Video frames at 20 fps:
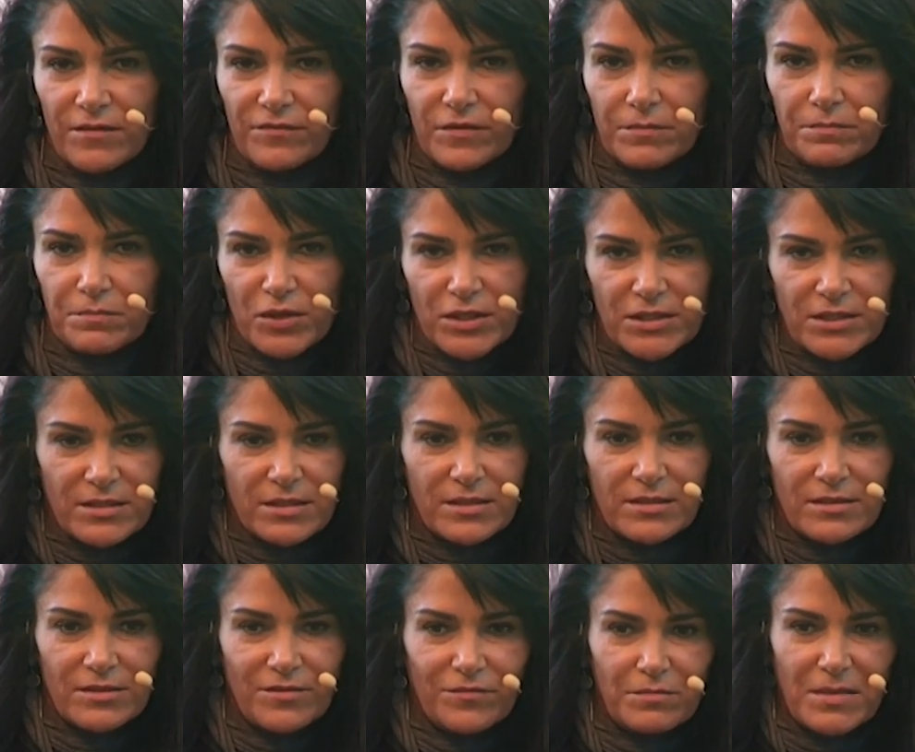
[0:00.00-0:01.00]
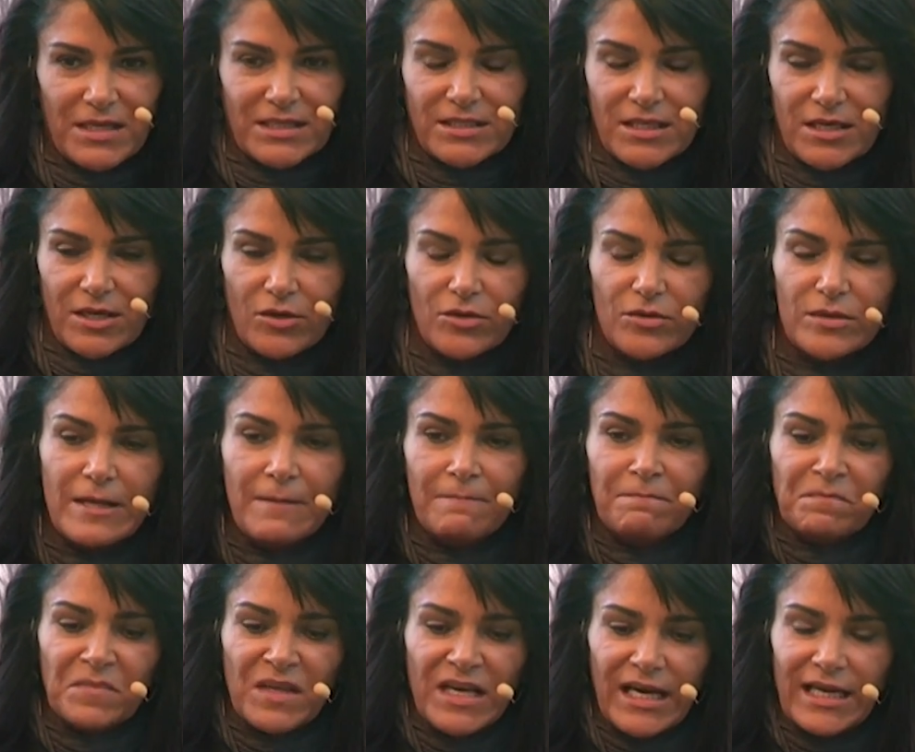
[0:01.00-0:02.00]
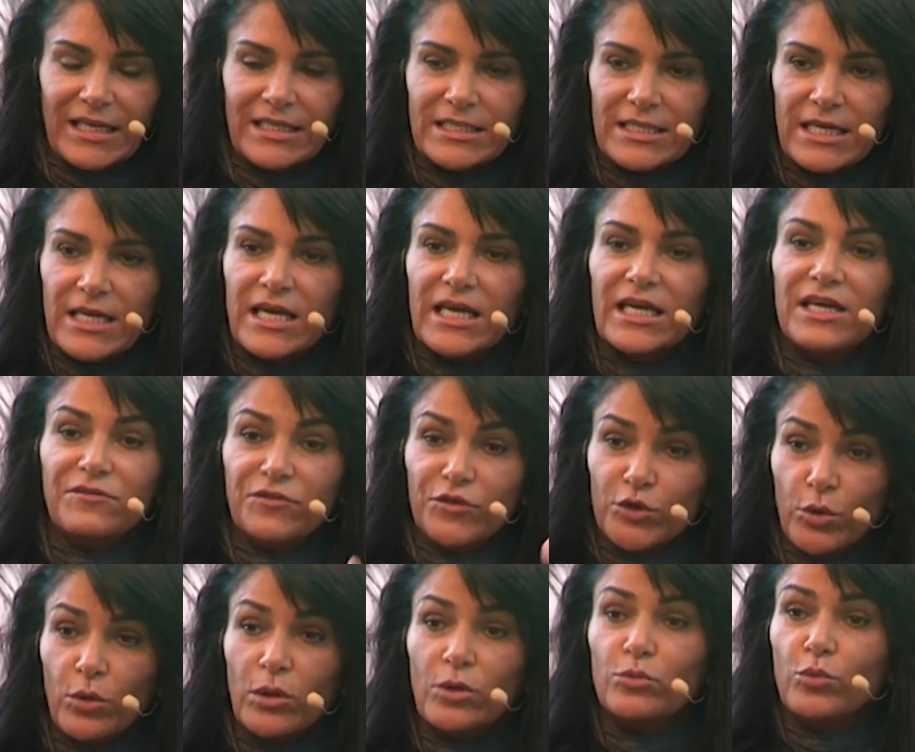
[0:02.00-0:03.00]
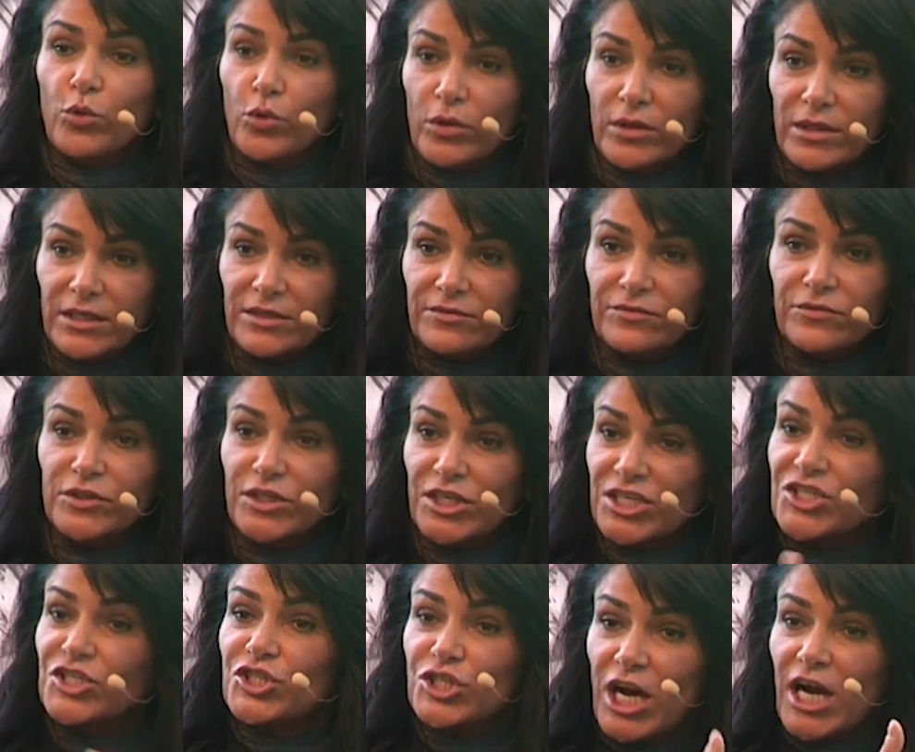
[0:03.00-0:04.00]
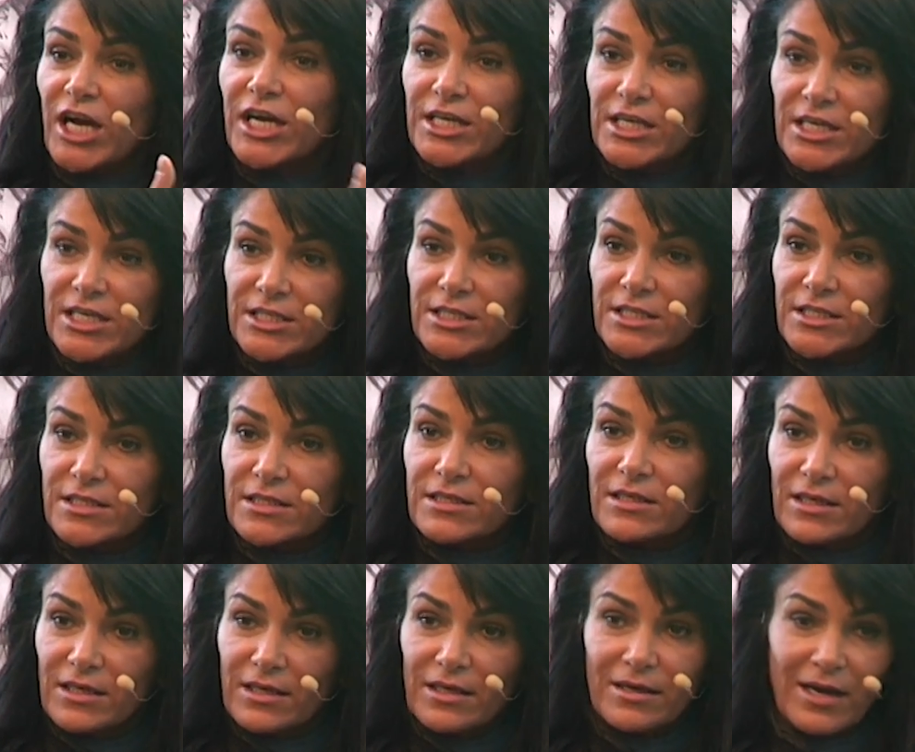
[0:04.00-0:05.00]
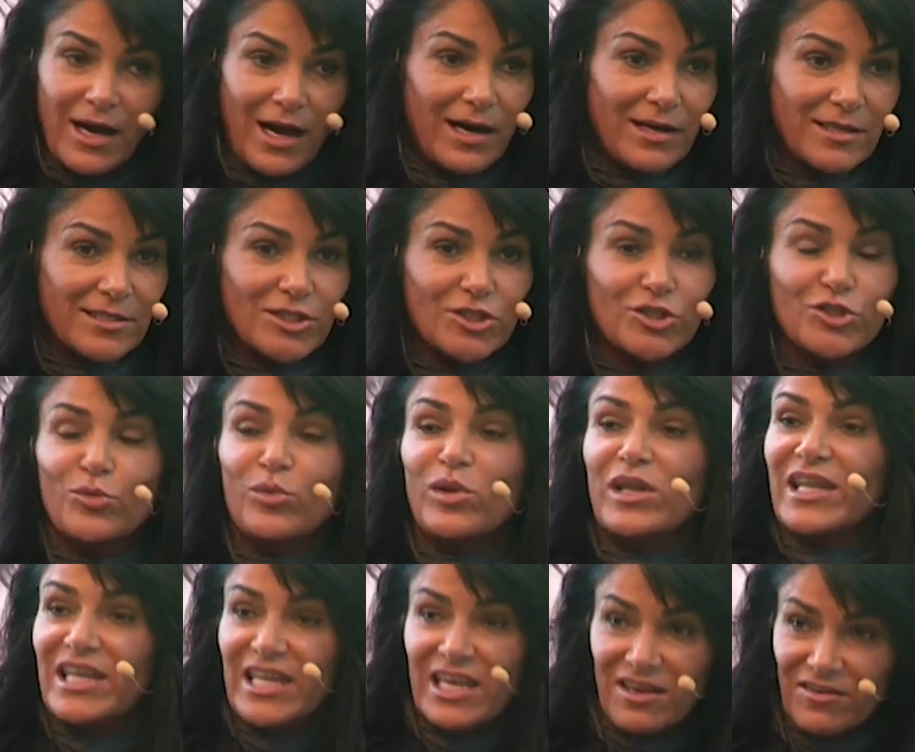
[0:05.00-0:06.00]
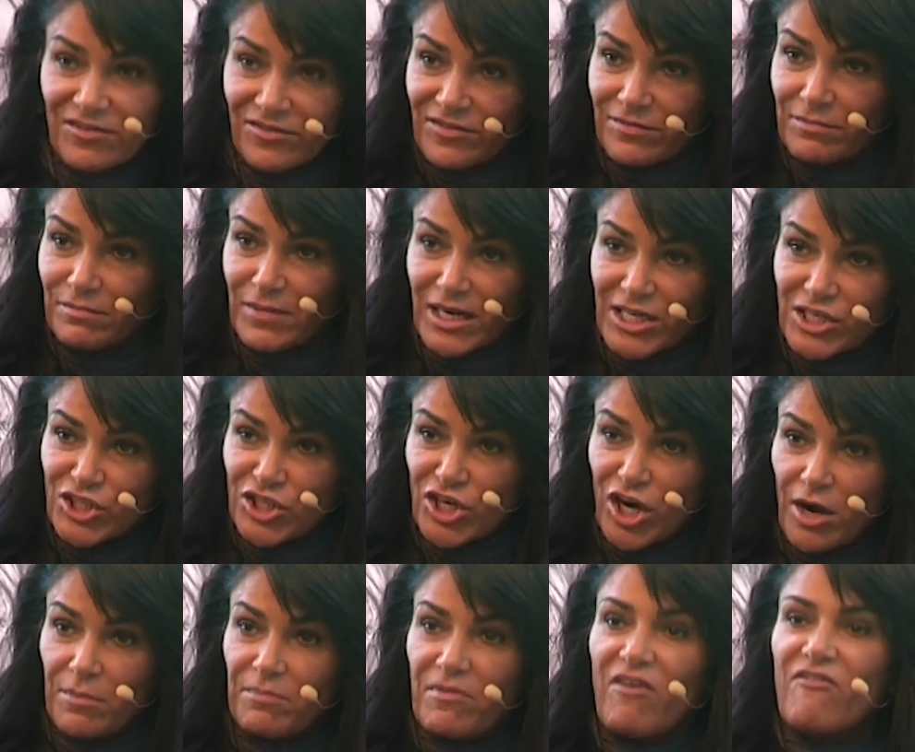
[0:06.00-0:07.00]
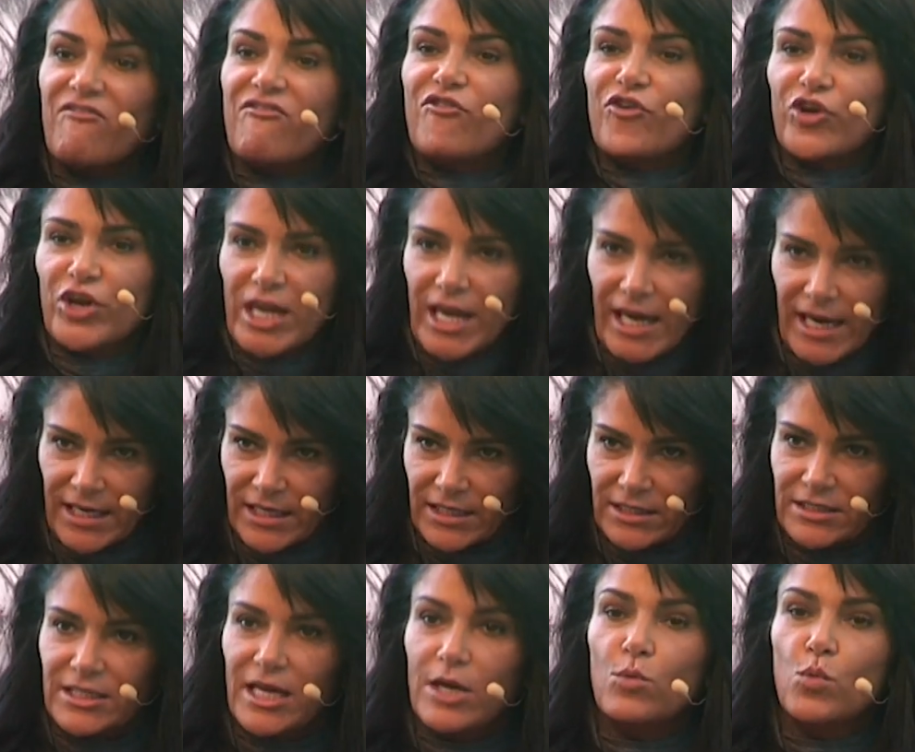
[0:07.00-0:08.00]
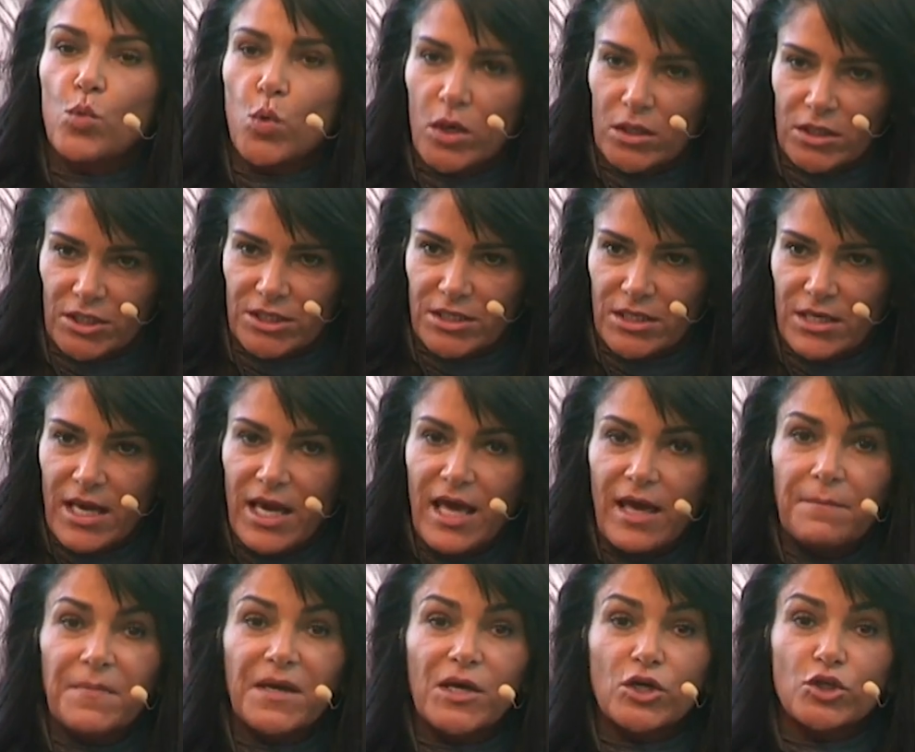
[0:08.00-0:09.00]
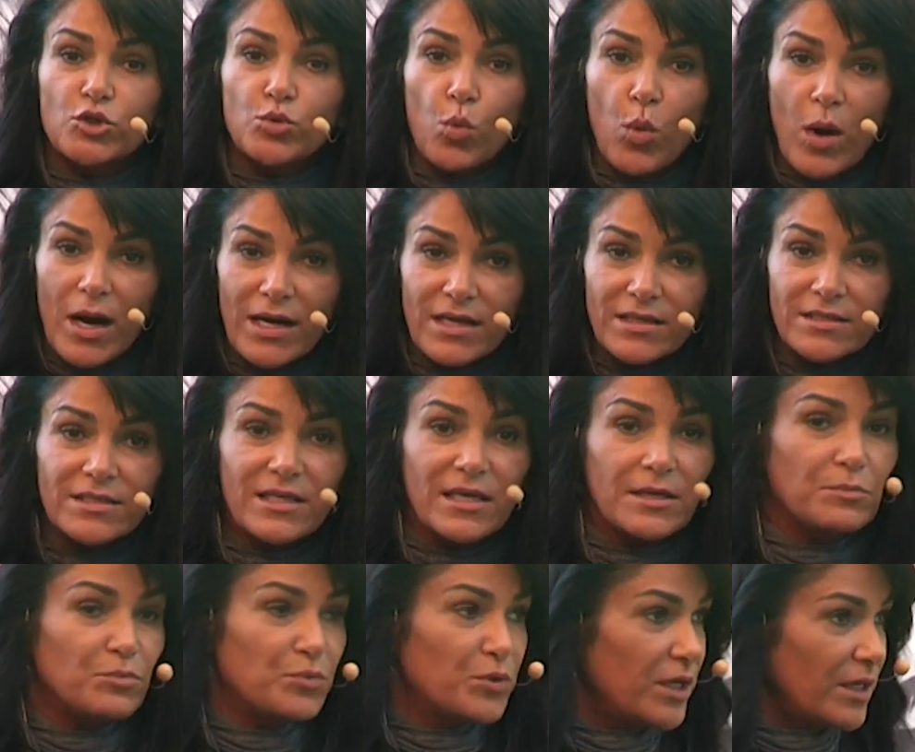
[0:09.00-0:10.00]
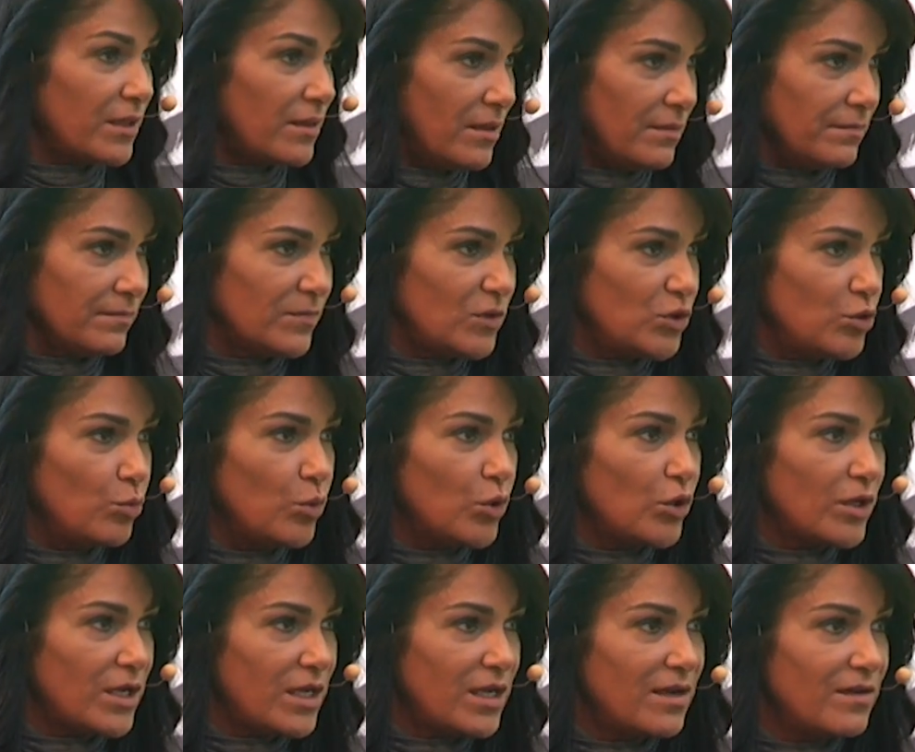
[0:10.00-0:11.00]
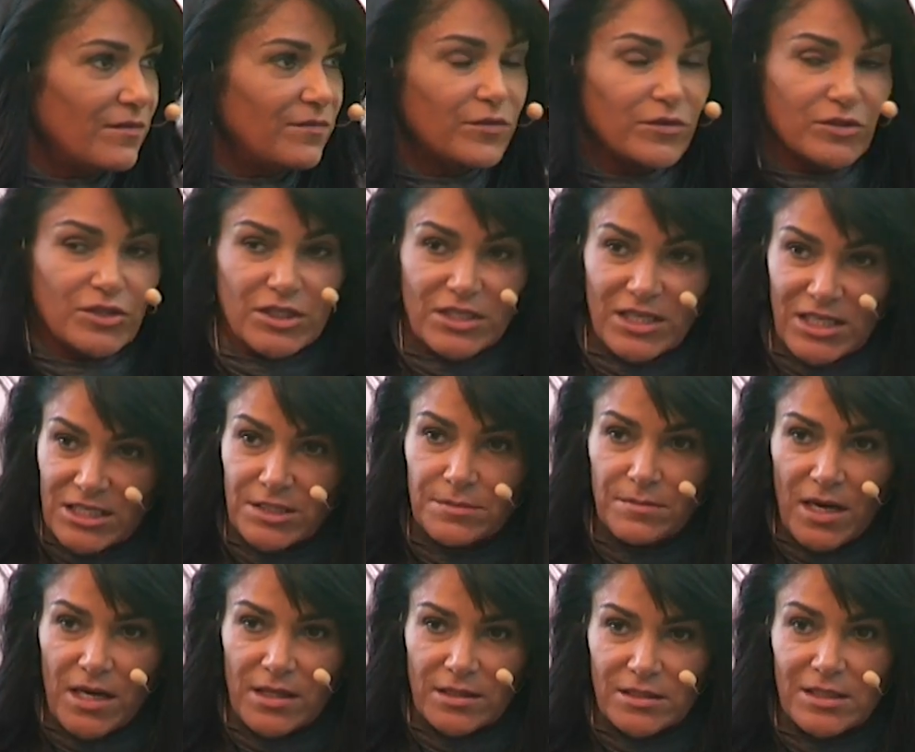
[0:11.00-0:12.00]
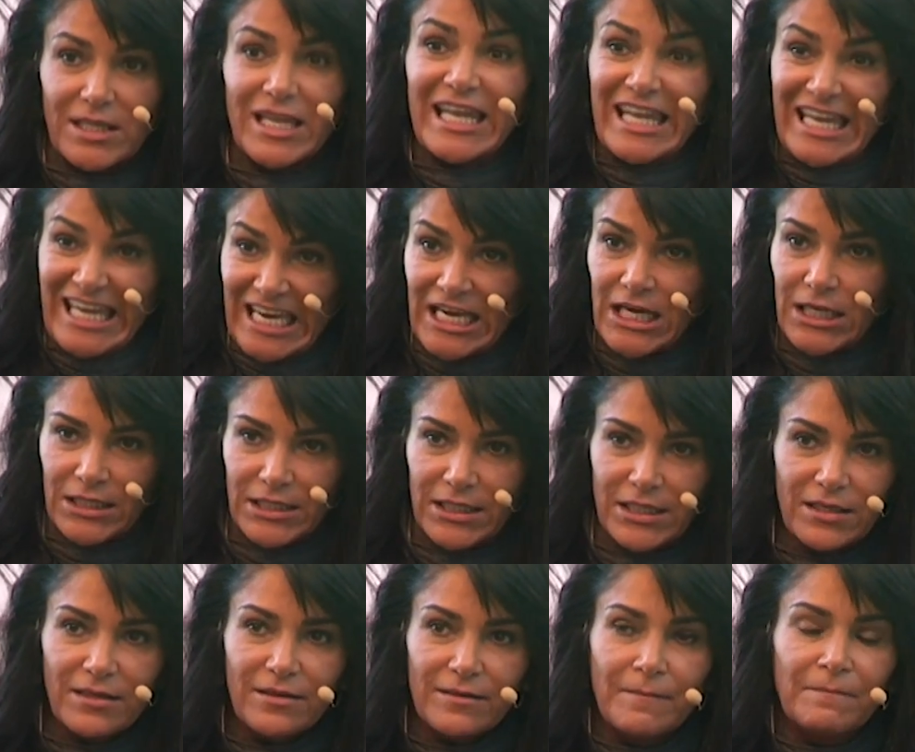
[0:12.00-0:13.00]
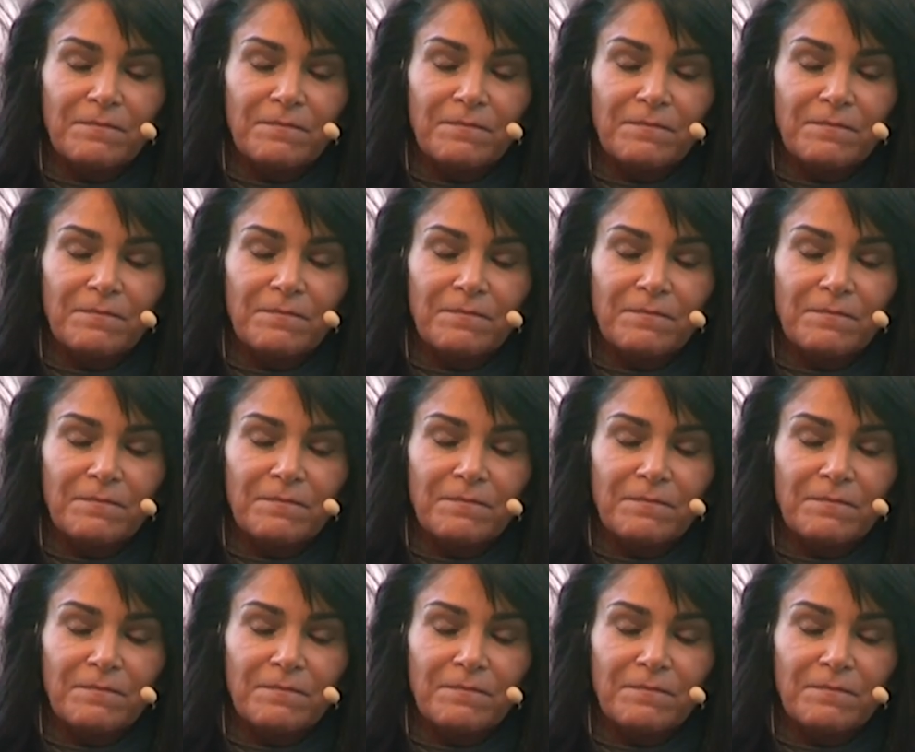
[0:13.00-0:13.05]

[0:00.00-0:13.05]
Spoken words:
of the president of Mexico, and if you are worried for these Chinese guys to leave my shop, forget it, they won't, because once I bring them to work here for 6 months legally,